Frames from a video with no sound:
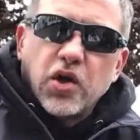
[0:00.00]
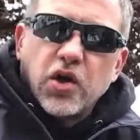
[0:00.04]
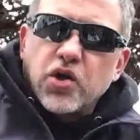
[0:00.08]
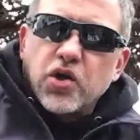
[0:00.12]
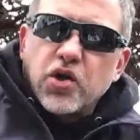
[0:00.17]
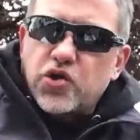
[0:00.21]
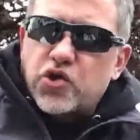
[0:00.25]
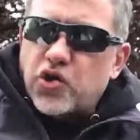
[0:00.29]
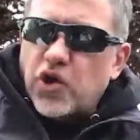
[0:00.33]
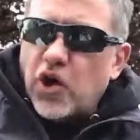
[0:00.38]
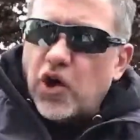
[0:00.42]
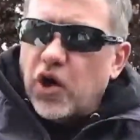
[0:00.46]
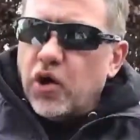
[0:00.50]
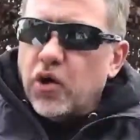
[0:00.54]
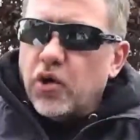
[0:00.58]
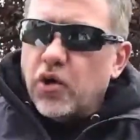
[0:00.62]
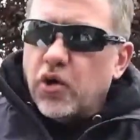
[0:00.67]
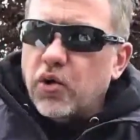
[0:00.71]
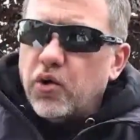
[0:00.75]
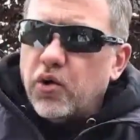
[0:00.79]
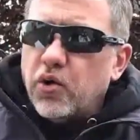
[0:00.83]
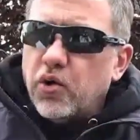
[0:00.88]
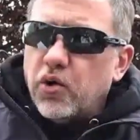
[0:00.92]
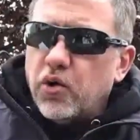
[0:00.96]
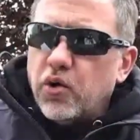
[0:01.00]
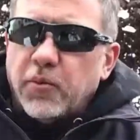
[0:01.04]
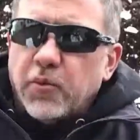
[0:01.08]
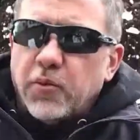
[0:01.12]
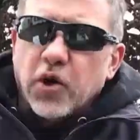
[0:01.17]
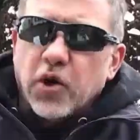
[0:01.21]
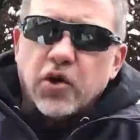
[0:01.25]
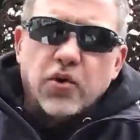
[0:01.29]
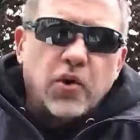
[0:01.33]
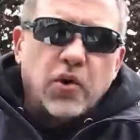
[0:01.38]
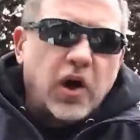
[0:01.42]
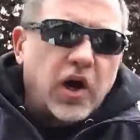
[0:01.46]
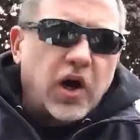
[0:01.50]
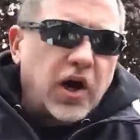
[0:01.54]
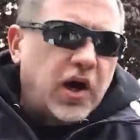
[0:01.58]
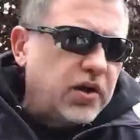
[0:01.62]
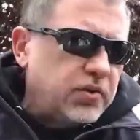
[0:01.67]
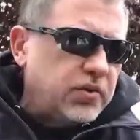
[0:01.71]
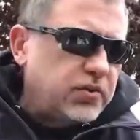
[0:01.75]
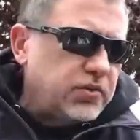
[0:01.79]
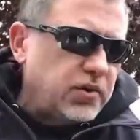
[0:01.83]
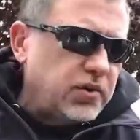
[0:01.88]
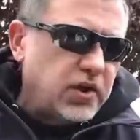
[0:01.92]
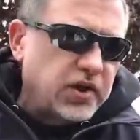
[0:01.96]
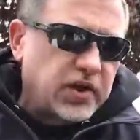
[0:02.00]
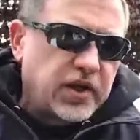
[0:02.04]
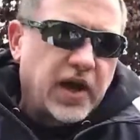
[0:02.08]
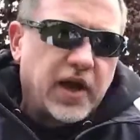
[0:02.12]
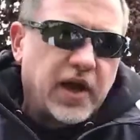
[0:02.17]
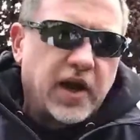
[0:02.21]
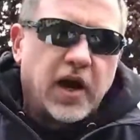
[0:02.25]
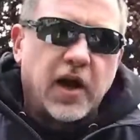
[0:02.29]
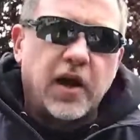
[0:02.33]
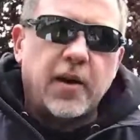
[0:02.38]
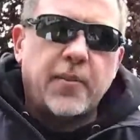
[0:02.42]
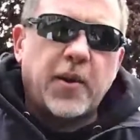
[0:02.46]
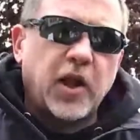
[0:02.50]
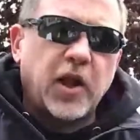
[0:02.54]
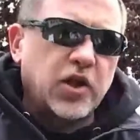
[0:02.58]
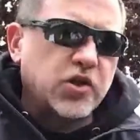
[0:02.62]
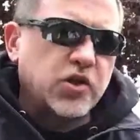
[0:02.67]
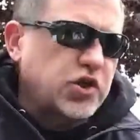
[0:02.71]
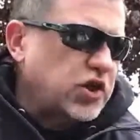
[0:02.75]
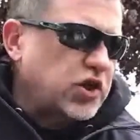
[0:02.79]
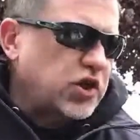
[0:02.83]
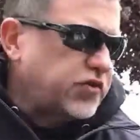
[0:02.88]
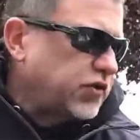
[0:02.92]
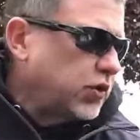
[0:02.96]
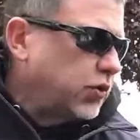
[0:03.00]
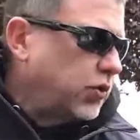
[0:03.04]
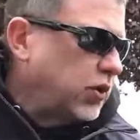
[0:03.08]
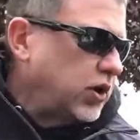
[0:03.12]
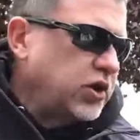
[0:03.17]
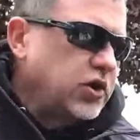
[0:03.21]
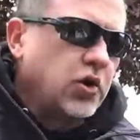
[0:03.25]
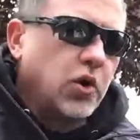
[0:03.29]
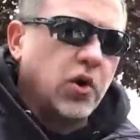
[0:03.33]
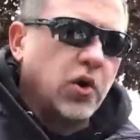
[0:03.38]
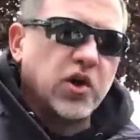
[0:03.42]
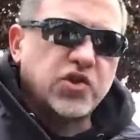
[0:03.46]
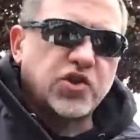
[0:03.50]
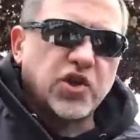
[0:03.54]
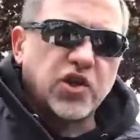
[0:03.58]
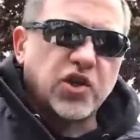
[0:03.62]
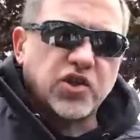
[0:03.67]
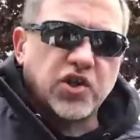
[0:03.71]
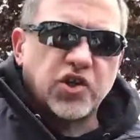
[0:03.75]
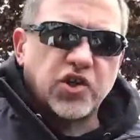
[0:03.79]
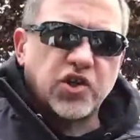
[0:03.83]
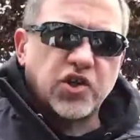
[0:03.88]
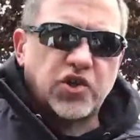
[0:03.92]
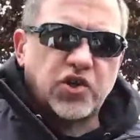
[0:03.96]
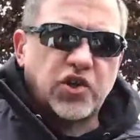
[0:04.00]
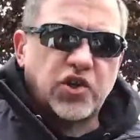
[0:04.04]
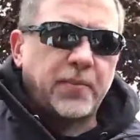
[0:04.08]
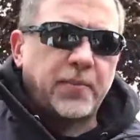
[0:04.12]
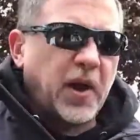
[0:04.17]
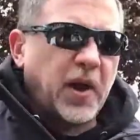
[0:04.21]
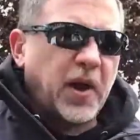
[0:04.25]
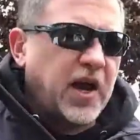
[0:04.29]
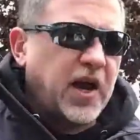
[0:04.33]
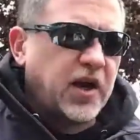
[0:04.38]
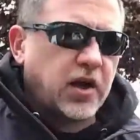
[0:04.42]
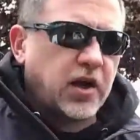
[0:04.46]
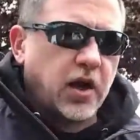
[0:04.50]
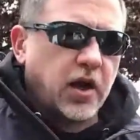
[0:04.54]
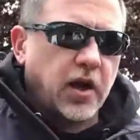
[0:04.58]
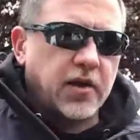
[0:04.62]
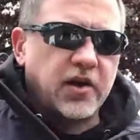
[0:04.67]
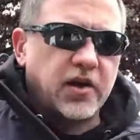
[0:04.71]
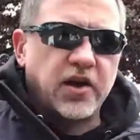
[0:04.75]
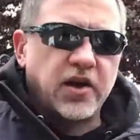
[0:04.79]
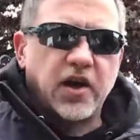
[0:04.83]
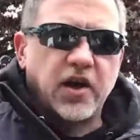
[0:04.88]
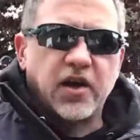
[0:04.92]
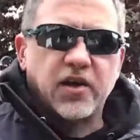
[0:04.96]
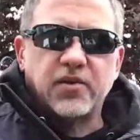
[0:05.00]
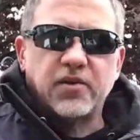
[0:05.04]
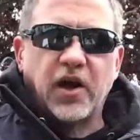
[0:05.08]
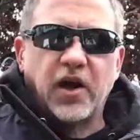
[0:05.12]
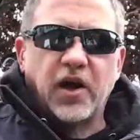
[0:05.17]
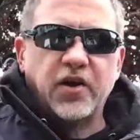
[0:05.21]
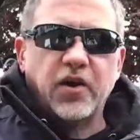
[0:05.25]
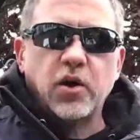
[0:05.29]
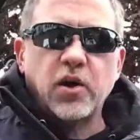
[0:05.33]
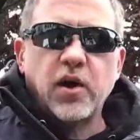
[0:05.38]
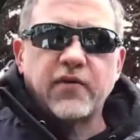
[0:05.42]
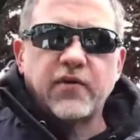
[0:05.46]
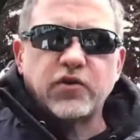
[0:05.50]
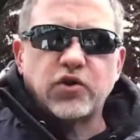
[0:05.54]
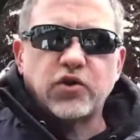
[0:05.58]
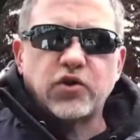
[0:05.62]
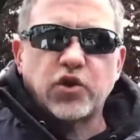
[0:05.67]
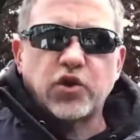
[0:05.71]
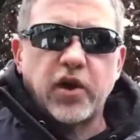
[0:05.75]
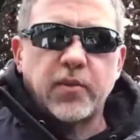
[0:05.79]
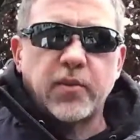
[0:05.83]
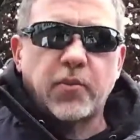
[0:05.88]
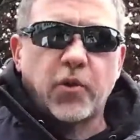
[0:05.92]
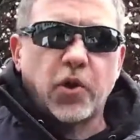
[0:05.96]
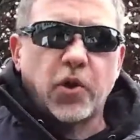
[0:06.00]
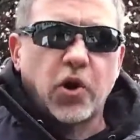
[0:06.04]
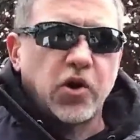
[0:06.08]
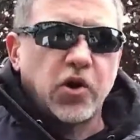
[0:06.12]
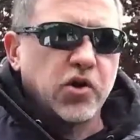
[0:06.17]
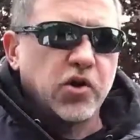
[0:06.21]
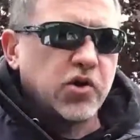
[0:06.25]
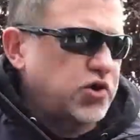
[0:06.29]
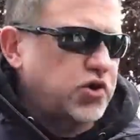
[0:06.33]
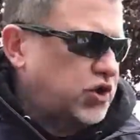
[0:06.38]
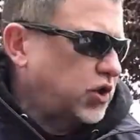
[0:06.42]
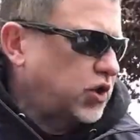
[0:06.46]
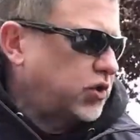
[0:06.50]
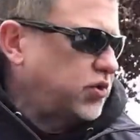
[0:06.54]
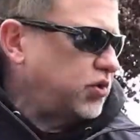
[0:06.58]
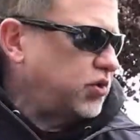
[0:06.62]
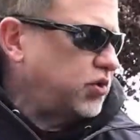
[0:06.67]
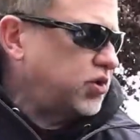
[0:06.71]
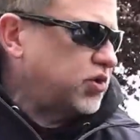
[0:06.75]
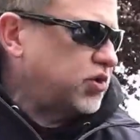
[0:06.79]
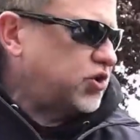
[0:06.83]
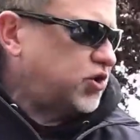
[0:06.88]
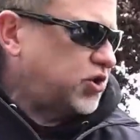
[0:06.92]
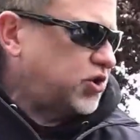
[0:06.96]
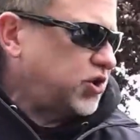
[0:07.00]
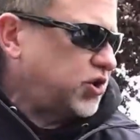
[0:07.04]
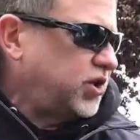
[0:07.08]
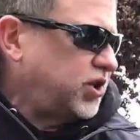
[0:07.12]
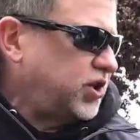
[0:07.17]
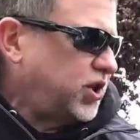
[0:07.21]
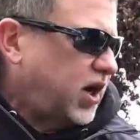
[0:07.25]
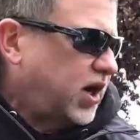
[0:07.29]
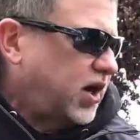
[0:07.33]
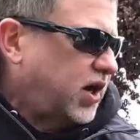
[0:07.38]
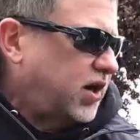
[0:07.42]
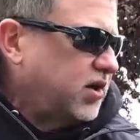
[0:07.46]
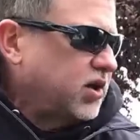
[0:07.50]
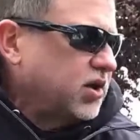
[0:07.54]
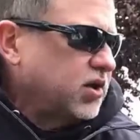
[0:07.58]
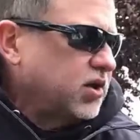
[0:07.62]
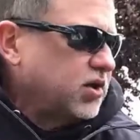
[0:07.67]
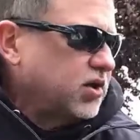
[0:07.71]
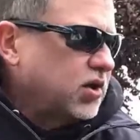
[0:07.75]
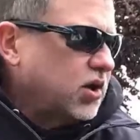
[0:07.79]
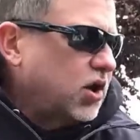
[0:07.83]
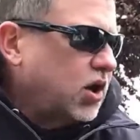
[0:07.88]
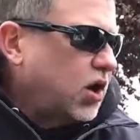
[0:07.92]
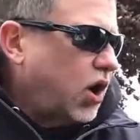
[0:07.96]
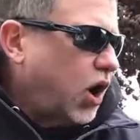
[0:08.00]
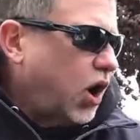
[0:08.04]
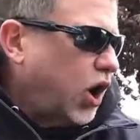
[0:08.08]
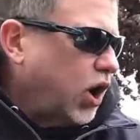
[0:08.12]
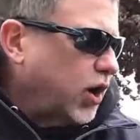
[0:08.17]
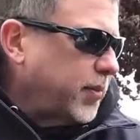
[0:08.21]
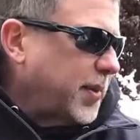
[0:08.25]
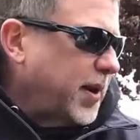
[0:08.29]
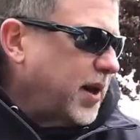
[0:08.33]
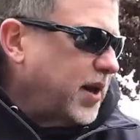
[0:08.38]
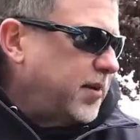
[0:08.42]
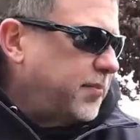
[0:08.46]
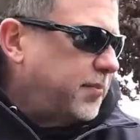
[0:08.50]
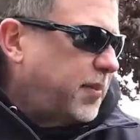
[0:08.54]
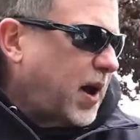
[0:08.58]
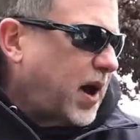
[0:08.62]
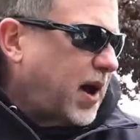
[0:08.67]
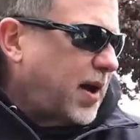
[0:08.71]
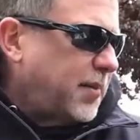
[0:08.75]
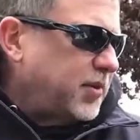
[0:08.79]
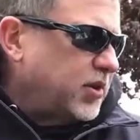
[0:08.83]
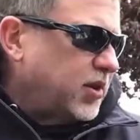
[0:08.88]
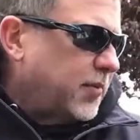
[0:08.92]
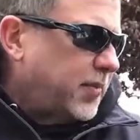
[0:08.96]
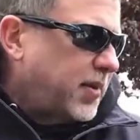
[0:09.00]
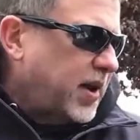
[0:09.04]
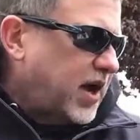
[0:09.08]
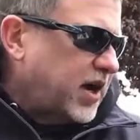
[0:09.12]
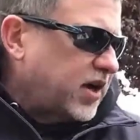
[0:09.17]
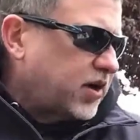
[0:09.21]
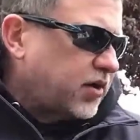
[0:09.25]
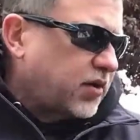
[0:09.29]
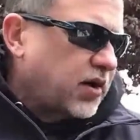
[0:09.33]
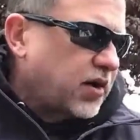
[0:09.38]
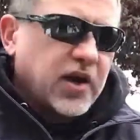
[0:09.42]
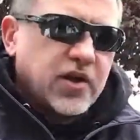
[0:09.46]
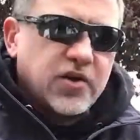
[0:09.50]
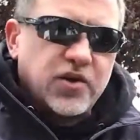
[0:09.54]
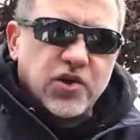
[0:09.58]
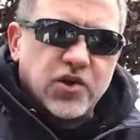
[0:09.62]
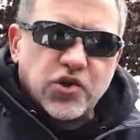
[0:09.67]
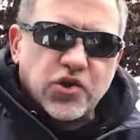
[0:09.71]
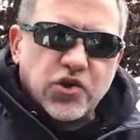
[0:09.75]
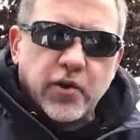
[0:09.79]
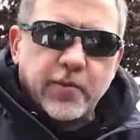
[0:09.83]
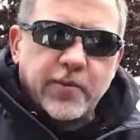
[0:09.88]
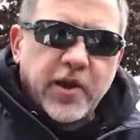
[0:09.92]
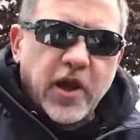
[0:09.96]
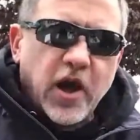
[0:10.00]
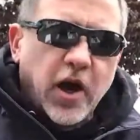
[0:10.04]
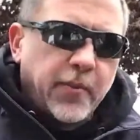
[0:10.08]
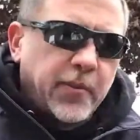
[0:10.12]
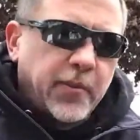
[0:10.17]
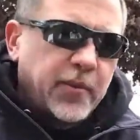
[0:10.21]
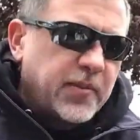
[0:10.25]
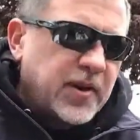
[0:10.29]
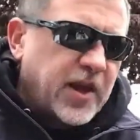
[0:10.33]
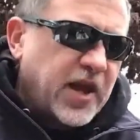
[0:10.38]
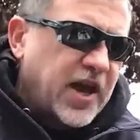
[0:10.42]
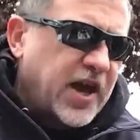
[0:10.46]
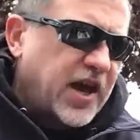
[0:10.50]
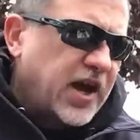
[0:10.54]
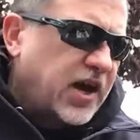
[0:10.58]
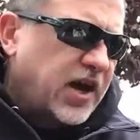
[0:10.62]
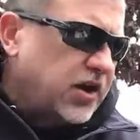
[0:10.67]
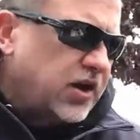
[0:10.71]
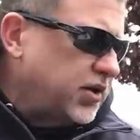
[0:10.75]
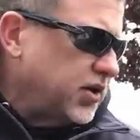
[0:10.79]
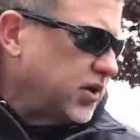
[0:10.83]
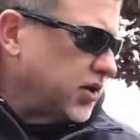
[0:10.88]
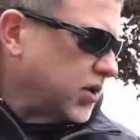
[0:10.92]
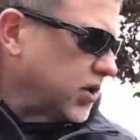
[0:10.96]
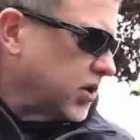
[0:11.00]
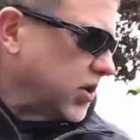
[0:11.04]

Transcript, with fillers: So I'm going to, uh, again, I apologize for the wind noise. As I step back, I, uh, I don't have a training partner. So you can see uh, Augmented Bob in the background. He's going to be helping me out.